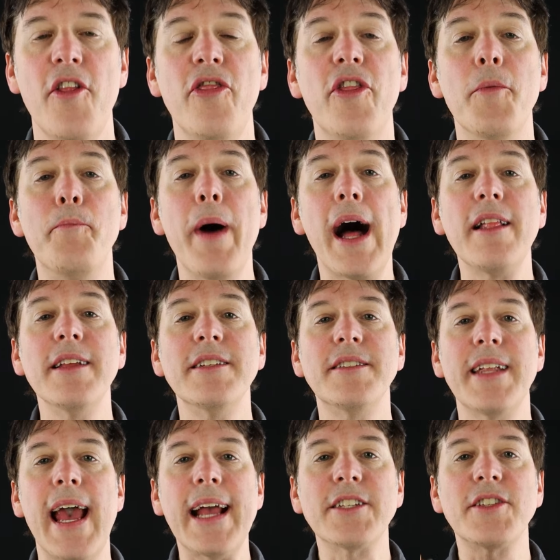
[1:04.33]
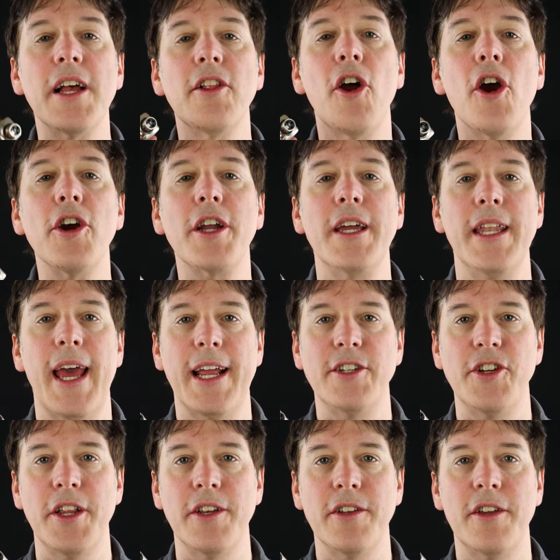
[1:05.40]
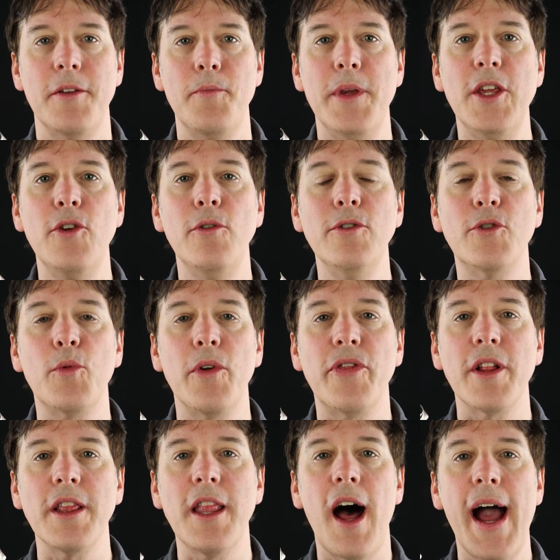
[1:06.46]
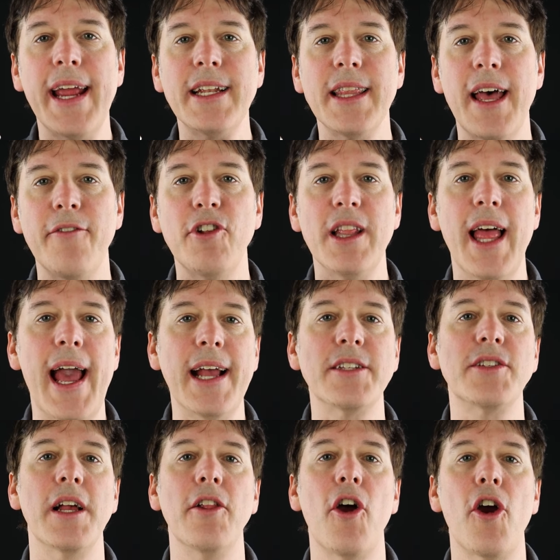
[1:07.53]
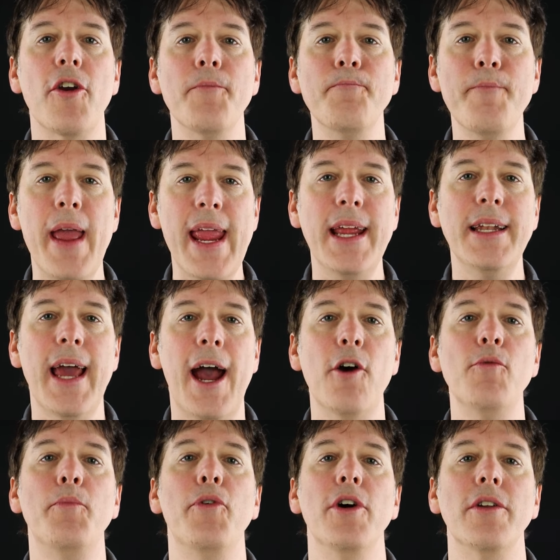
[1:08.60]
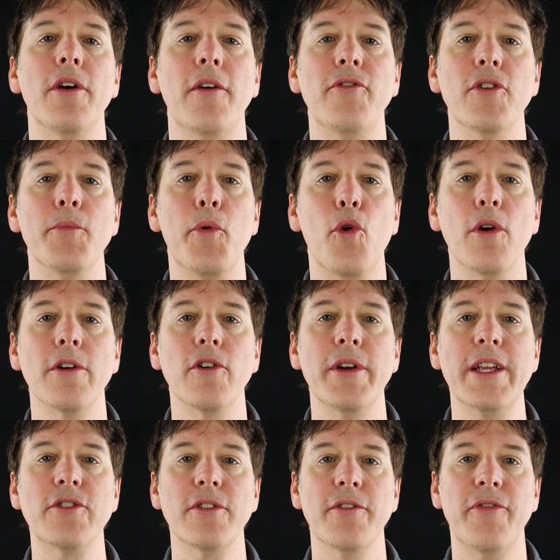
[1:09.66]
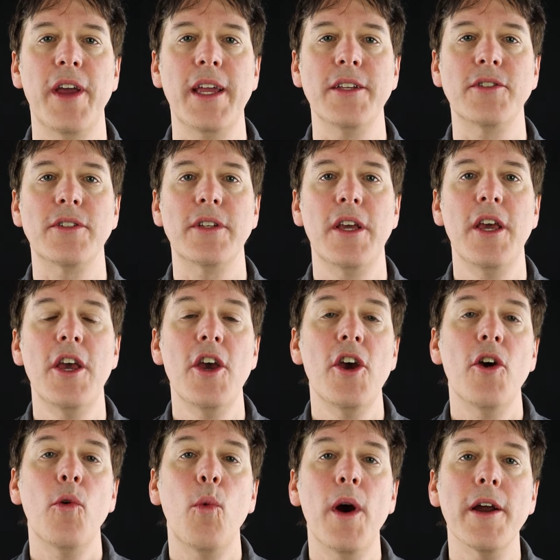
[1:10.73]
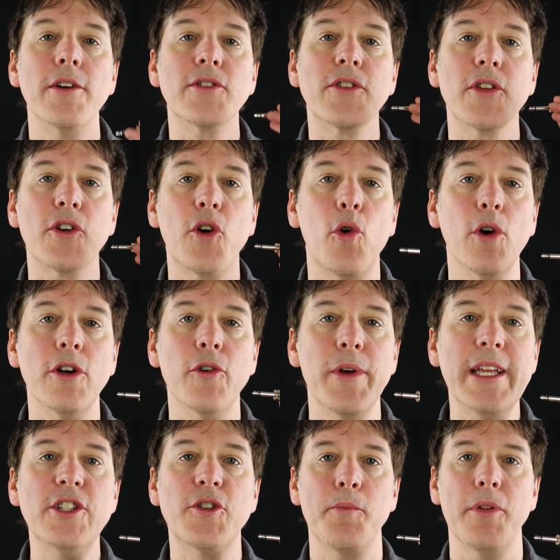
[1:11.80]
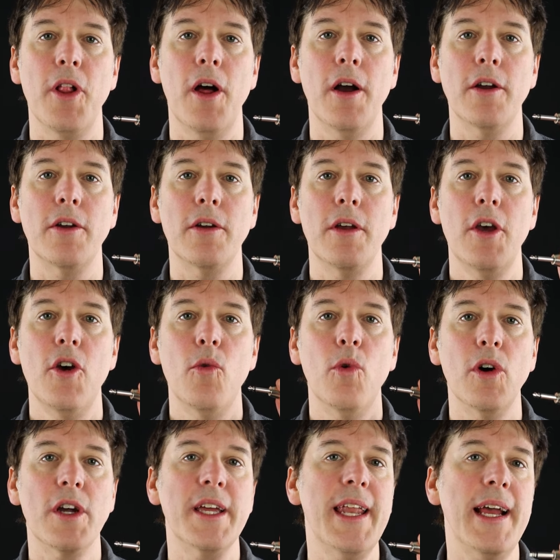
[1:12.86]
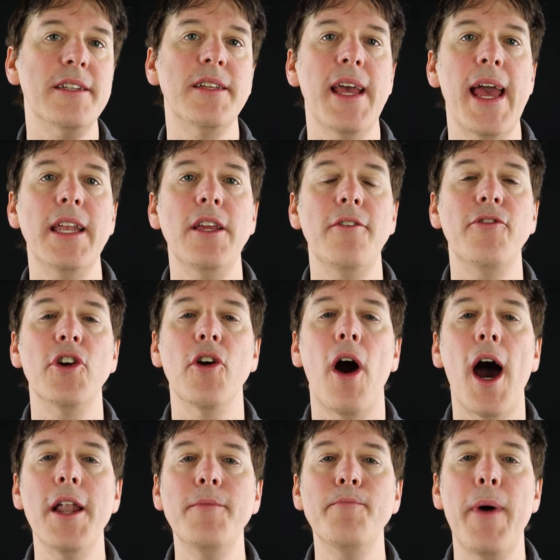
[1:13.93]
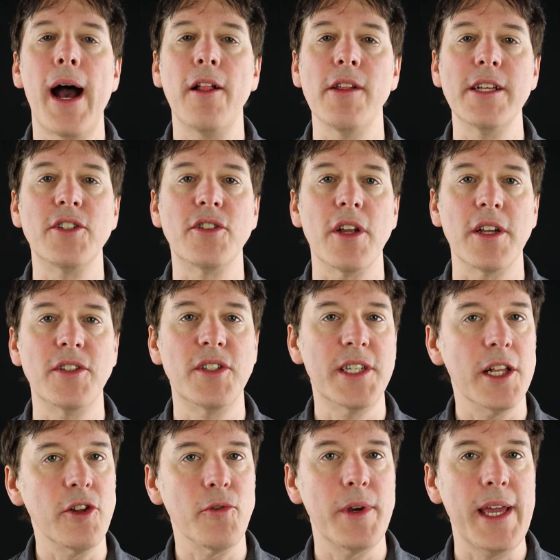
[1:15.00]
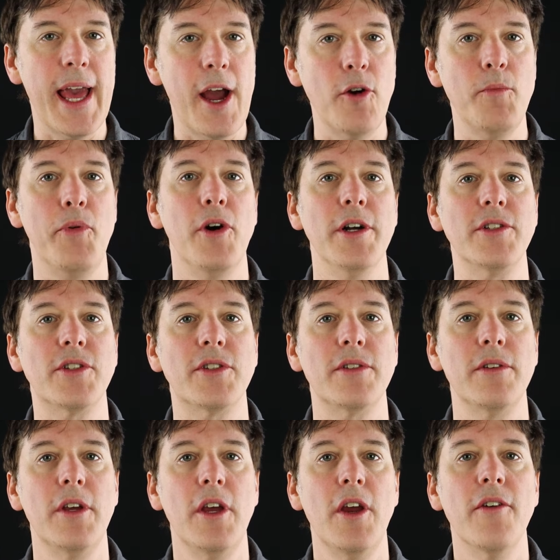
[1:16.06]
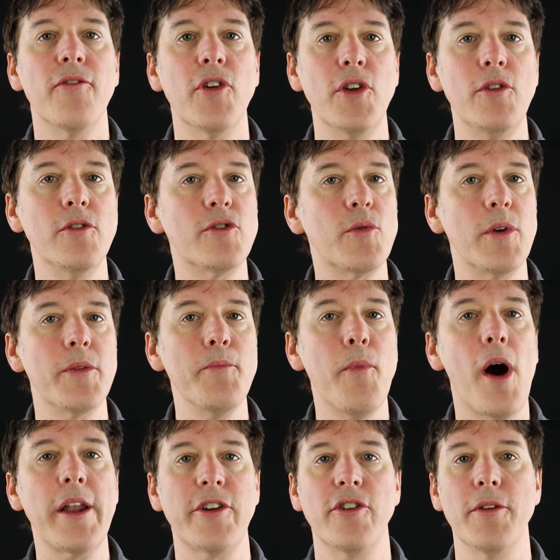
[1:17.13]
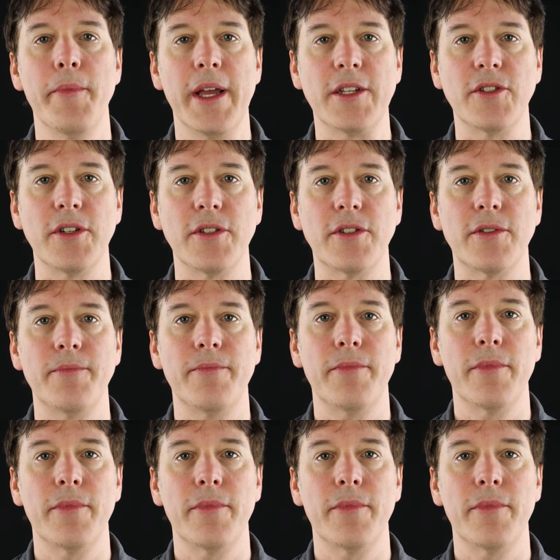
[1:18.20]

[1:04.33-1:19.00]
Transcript: The balanced XLR connection can be used with the line level XLR main output of your board or interface, whereas the quarter inch plug will connect to any of your unbalanced auxiliary outputs for use with monitor mixes.